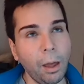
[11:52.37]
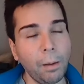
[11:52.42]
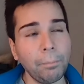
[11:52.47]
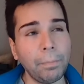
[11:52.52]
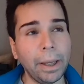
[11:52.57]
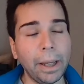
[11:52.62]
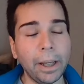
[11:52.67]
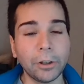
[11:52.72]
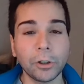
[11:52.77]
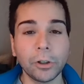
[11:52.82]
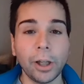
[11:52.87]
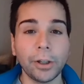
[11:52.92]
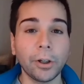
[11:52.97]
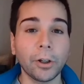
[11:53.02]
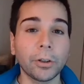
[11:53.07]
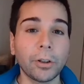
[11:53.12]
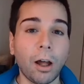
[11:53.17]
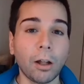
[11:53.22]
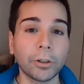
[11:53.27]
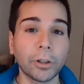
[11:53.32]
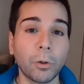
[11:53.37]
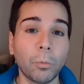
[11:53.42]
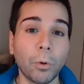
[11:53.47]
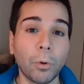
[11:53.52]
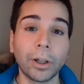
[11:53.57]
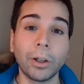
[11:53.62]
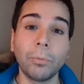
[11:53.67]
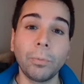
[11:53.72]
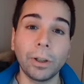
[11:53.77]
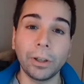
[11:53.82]
making sure that your thoughts are
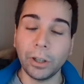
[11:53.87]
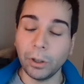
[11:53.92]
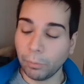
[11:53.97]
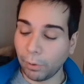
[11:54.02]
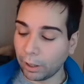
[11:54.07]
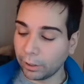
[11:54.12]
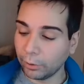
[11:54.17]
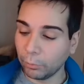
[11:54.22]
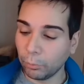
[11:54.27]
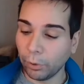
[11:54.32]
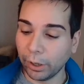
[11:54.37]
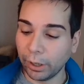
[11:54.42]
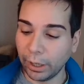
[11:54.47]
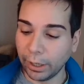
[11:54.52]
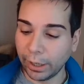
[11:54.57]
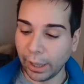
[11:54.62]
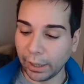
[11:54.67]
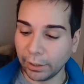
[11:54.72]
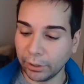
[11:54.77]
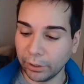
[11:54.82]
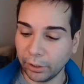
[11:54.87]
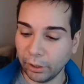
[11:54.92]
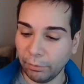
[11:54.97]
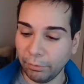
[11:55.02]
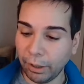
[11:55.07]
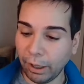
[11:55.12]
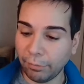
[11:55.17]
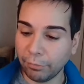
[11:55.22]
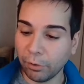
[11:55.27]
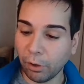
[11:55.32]
working with you rather than working against you.
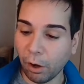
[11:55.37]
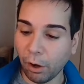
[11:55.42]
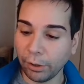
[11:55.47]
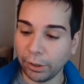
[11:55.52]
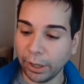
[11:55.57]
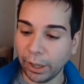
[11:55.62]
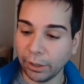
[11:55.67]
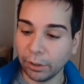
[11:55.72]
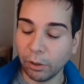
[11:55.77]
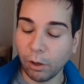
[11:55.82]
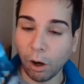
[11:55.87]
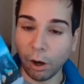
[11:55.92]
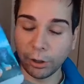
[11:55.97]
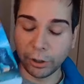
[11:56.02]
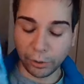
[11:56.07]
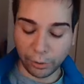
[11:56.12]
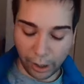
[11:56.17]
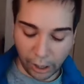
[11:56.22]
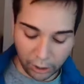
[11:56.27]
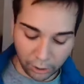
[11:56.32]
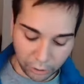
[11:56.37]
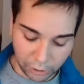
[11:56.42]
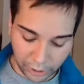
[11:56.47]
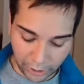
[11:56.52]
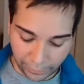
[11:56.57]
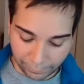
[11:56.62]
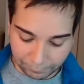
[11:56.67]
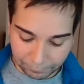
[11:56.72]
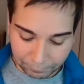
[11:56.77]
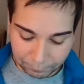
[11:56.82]
We have guardian, guard your
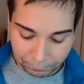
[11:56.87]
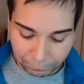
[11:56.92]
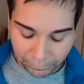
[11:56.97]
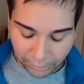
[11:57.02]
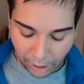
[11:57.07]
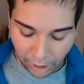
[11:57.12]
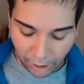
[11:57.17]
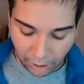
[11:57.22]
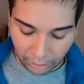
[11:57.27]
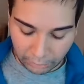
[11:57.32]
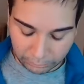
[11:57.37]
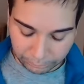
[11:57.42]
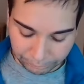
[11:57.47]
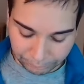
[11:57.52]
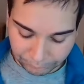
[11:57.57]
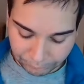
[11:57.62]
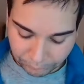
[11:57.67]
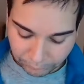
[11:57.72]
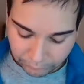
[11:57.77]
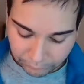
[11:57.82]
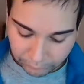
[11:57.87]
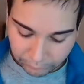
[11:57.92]
energy. It